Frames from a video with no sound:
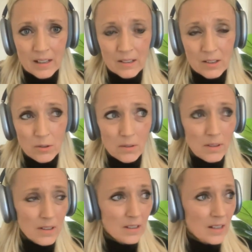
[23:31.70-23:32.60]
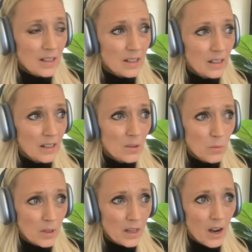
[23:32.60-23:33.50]
The truth is that it's
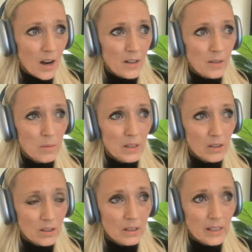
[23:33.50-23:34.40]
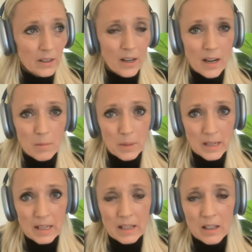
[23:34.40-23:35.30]
really hard to be a good leader and
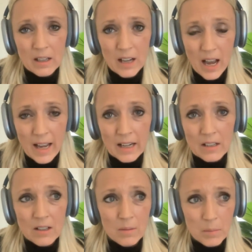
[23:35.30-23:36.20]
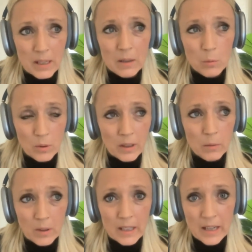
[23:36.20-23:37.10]
be kind, be really,
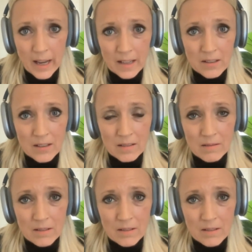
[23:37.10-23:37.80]
really nice.